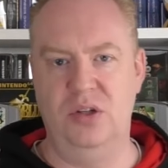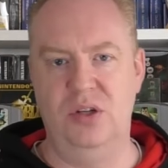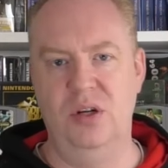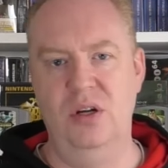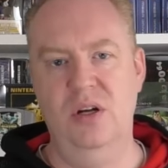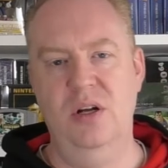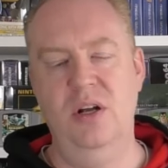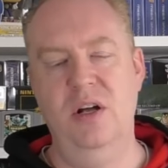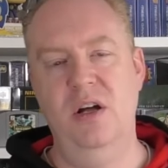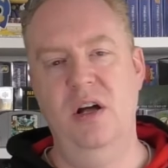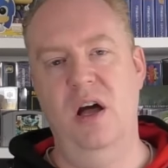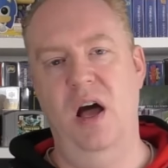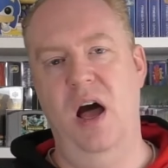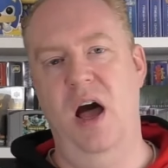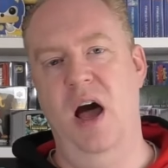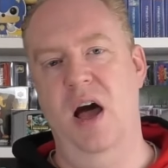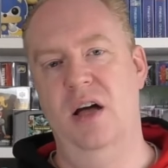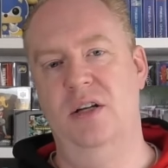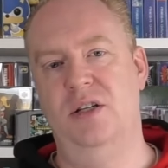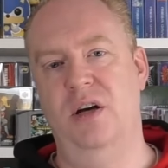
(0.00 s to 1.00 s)
So
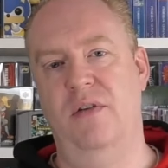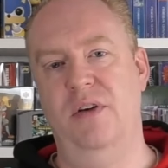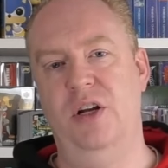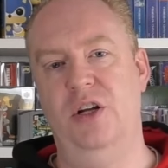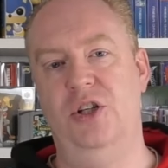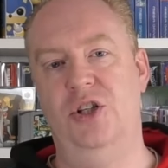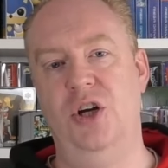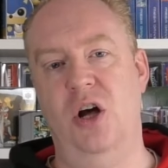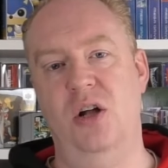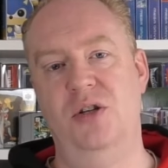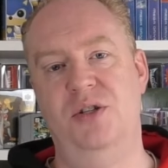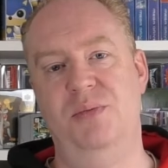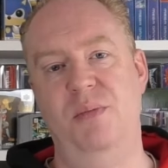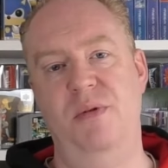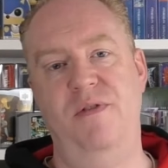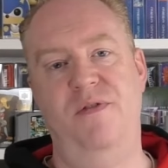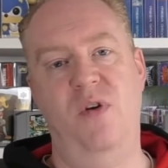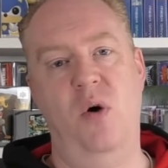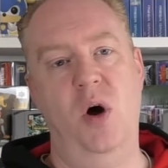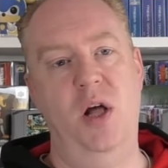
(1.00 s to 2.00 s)
I think the chance of
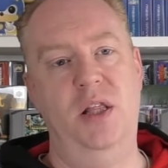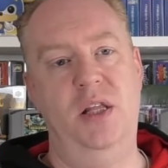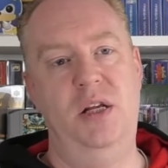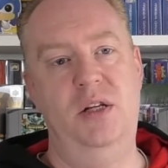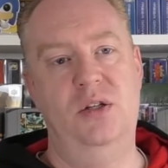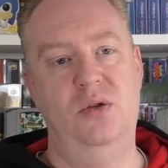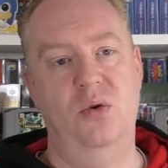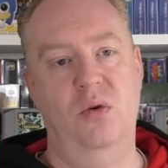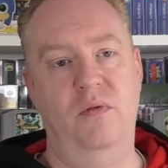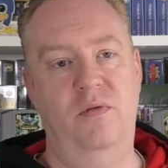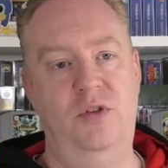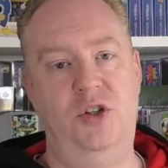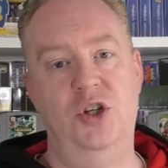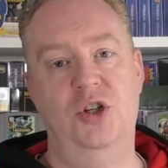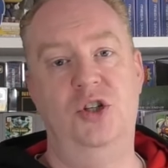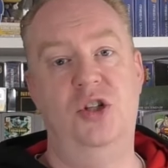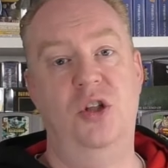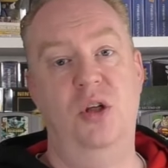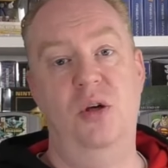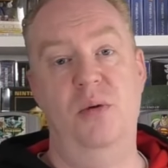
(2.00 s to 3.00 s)
me finding sort of
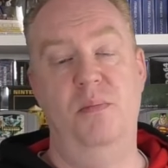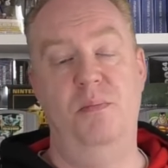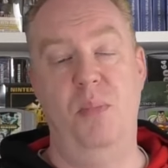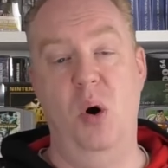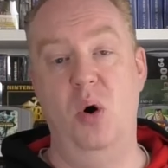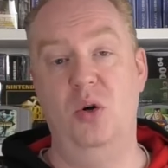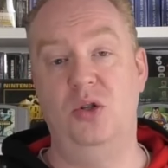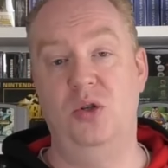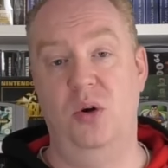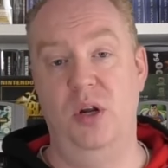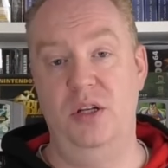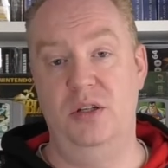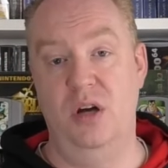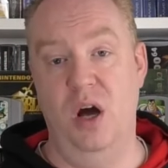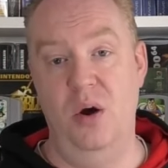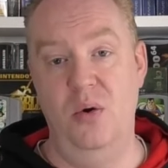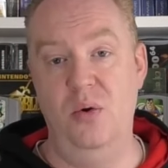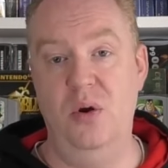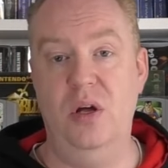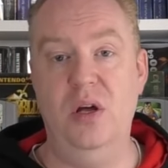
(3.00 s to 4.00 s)
just the box on its
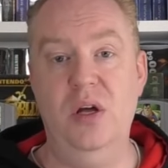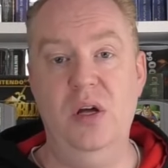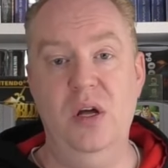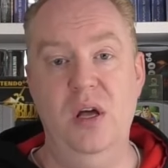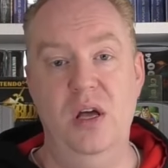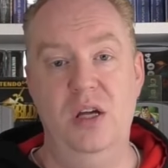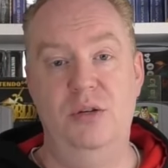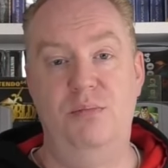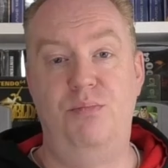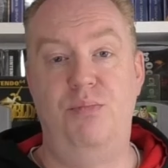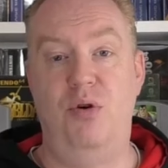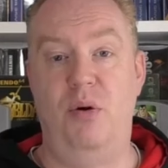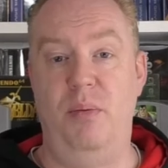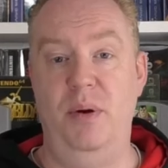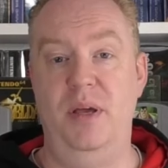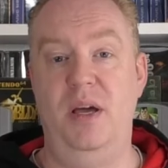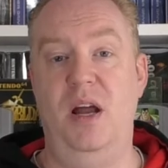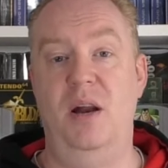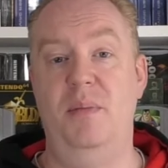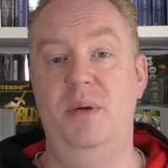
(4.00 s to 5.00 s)
own is
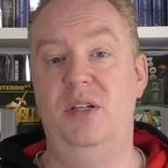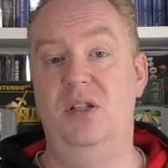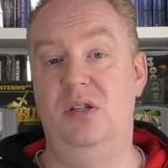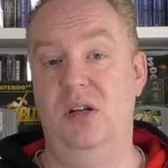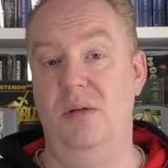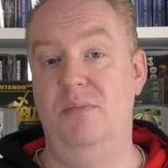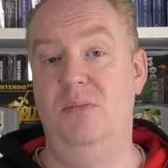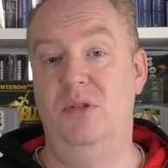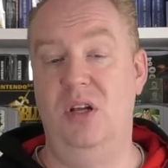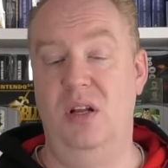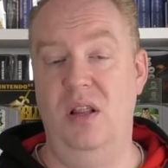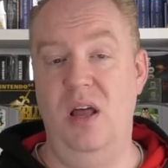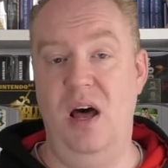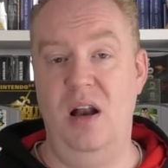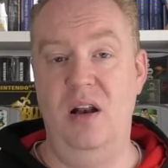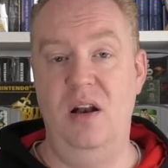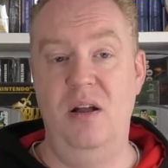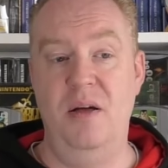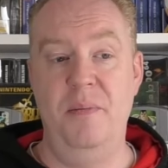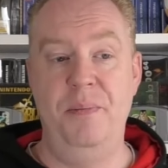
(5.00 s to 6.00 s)
probably going to be slim to
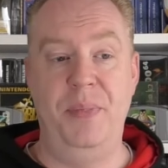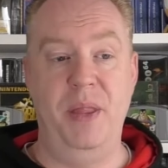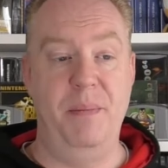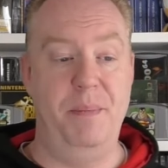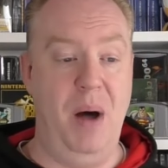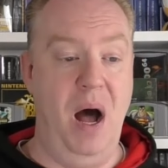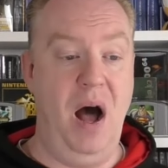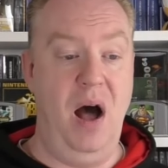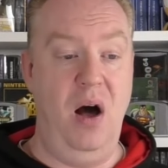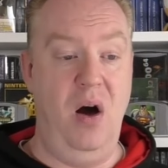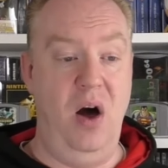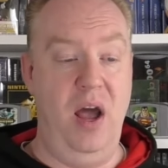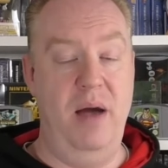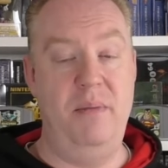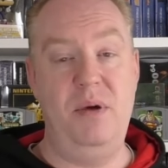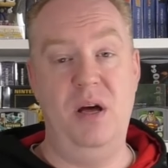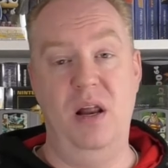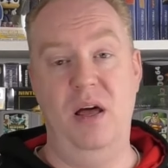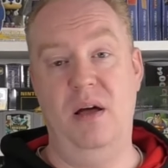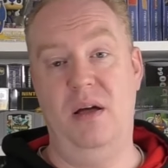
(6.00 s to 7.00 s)
none. But I
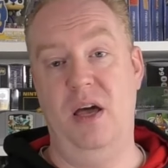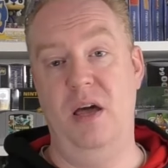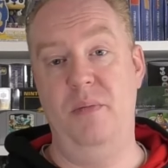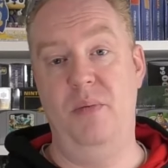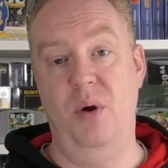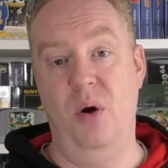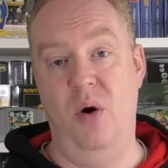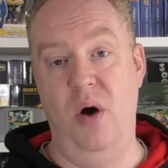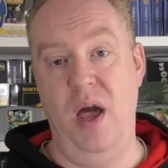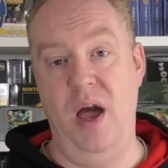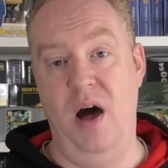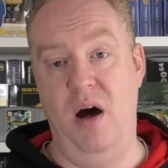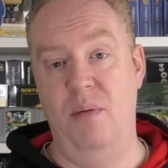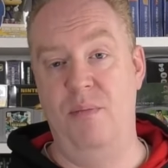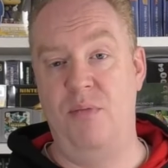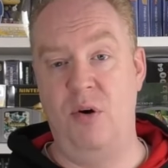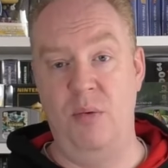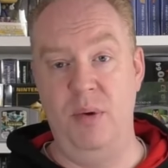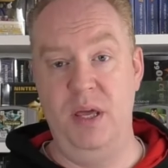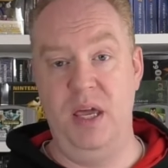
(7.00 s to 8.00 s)
am going to keep an eye out. I'll
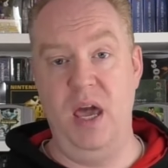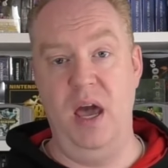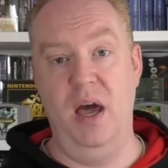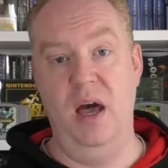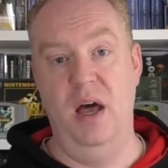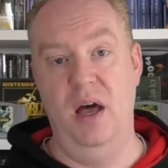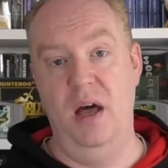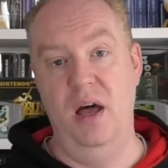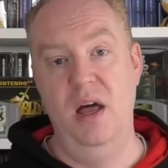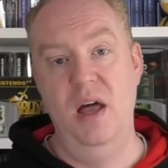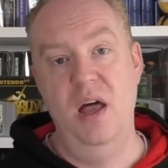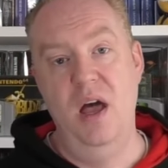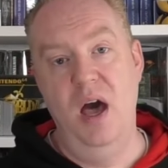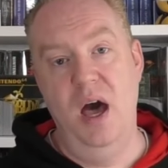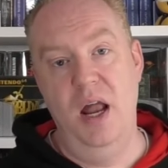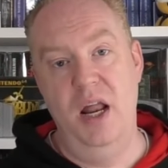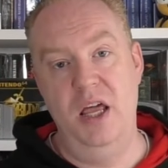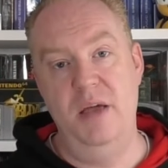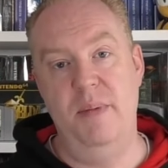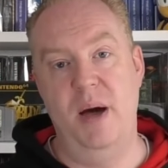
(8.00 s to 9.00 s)
probably get
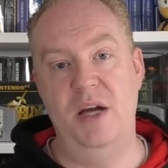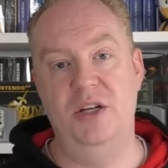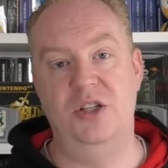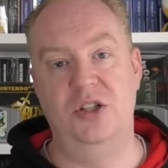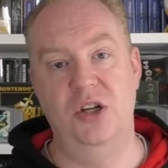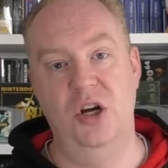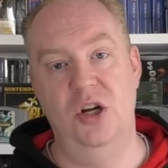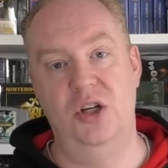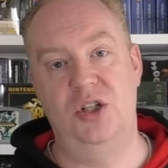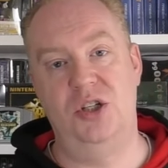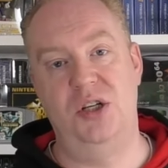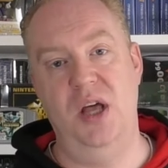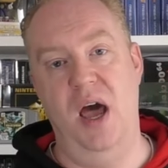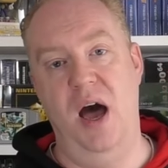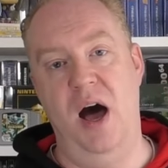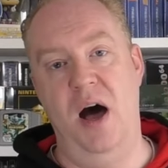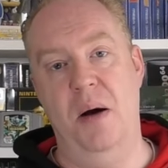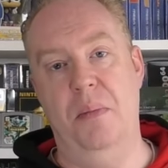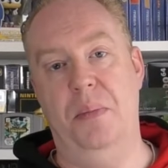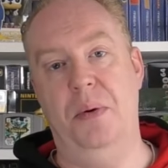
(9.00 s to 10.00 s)
an eBay search set
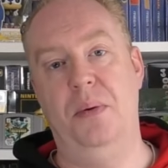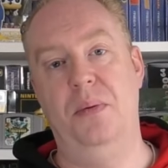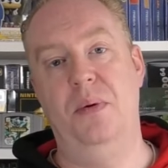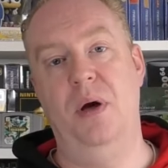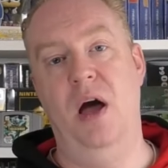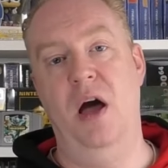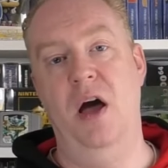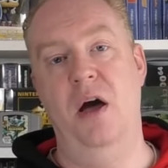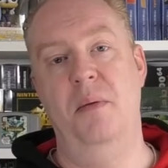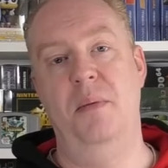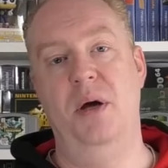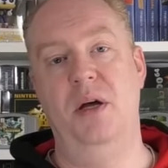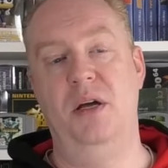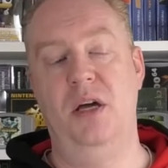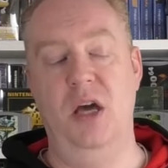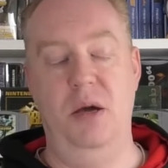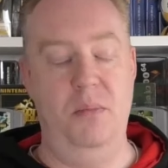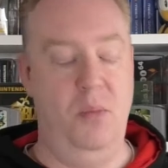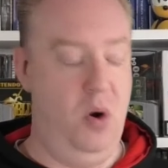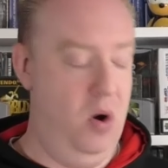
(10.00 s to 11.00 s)
up and
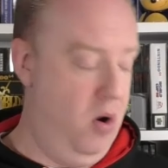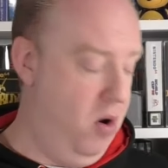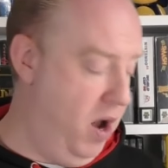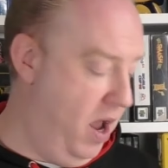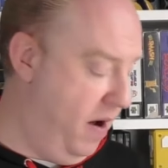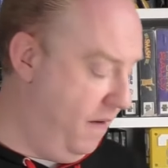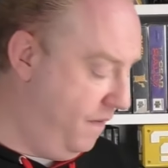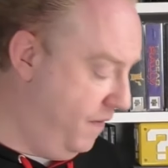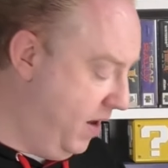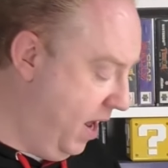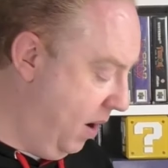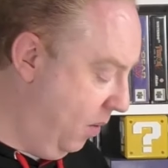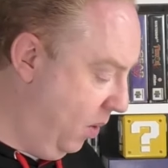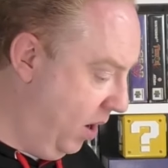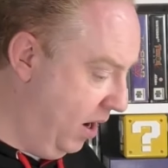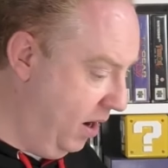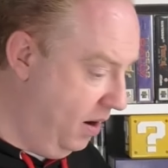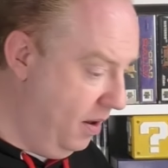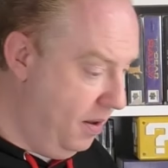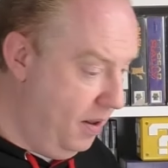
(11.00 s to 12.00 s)
keep my eye out for that
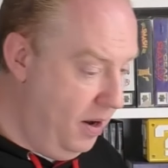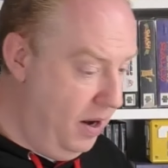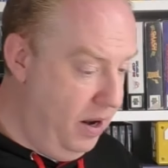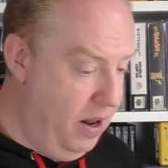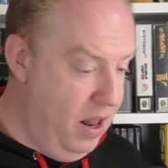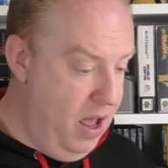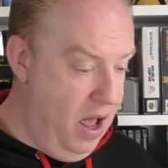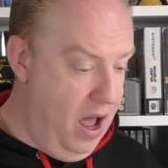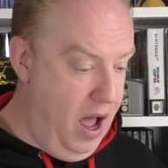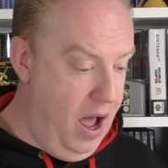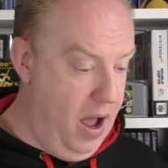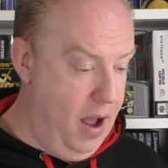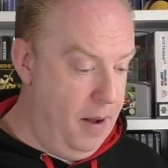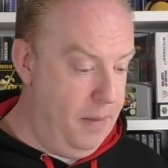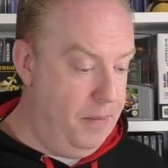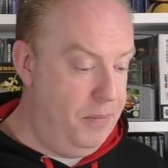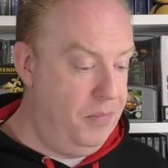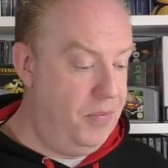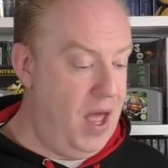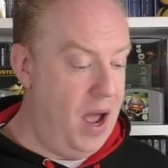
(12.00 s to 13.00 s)
one.
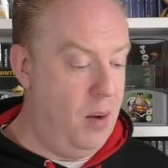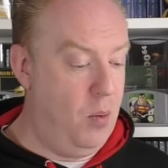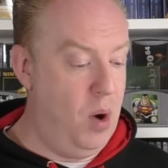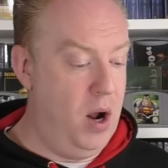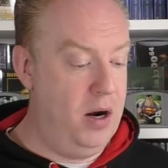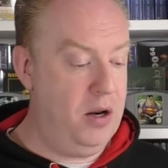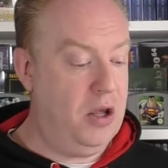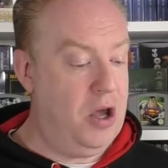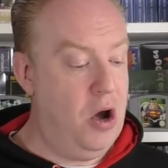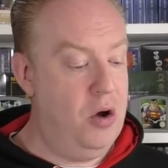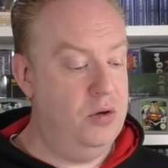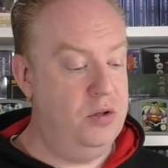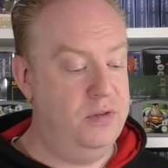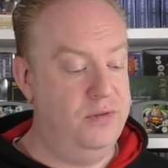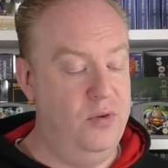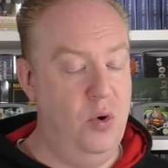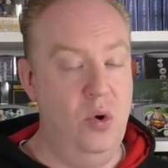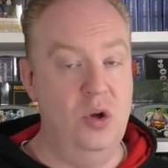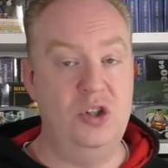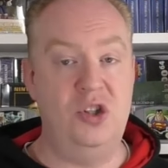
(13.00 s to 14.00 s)
That one goes
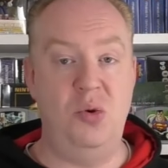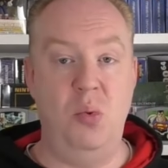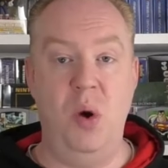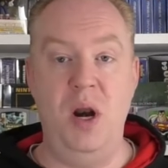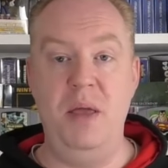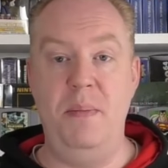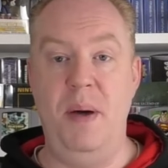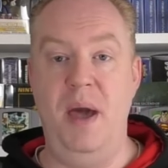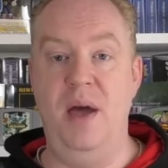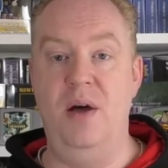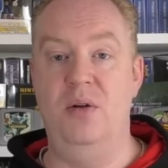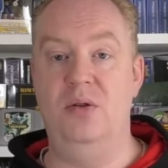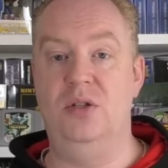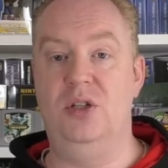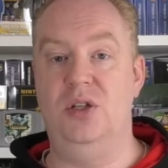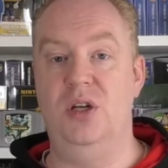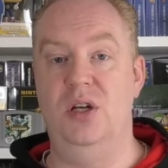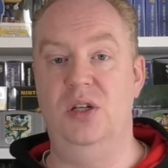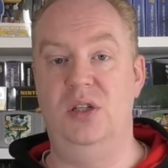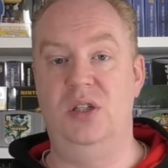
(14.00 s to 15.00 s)
for
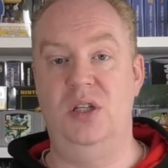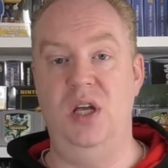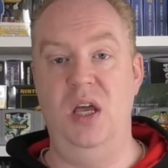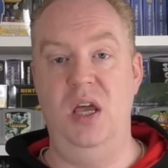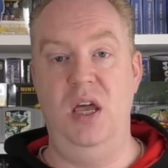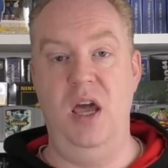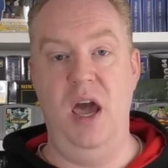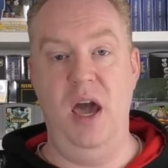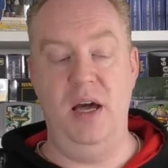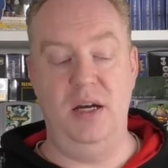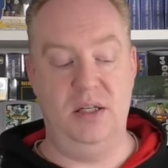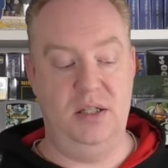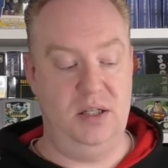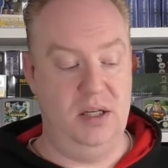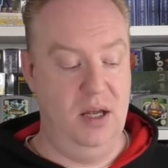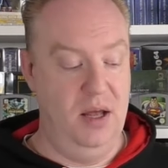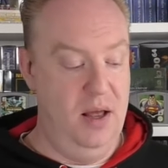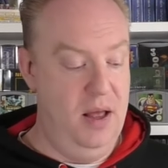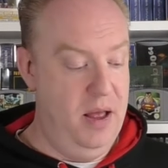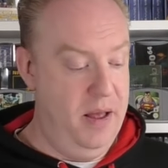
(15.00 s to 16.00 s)
£20 at
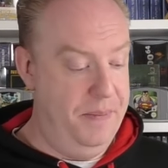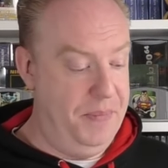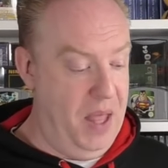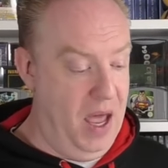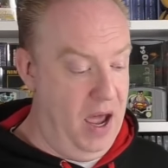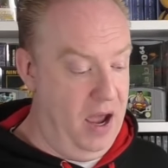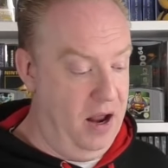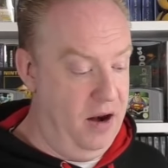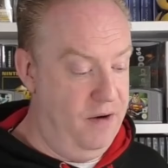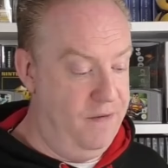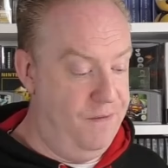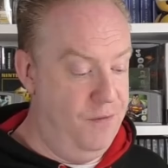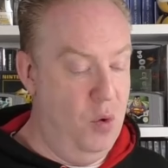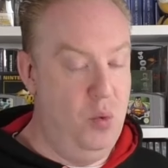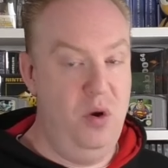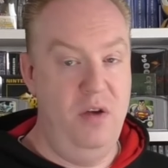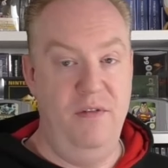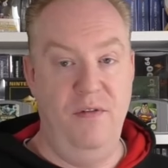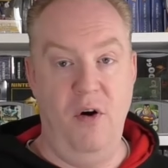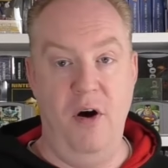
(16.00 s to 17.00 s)
CEX and
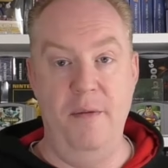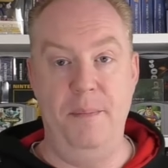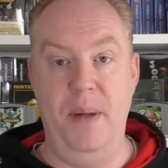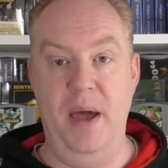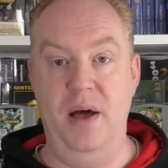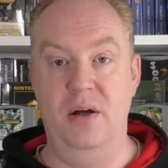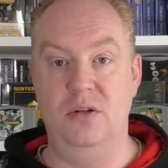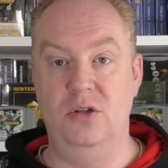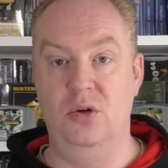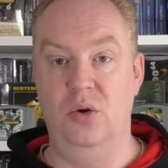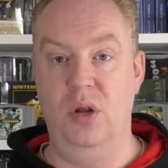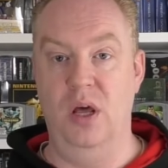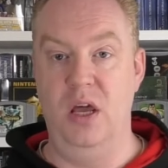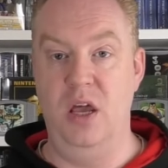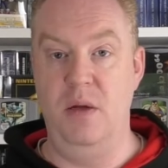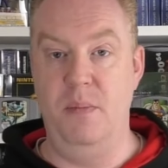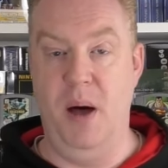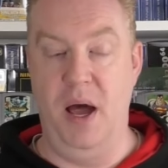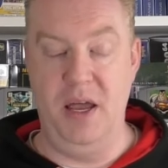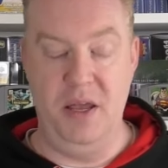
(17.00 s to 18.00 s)
£45 on
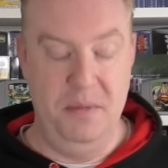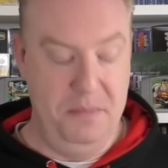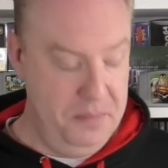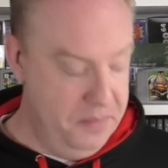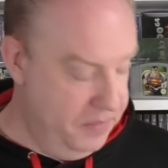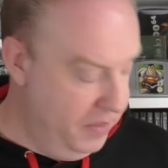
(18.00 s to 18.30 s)
eBay.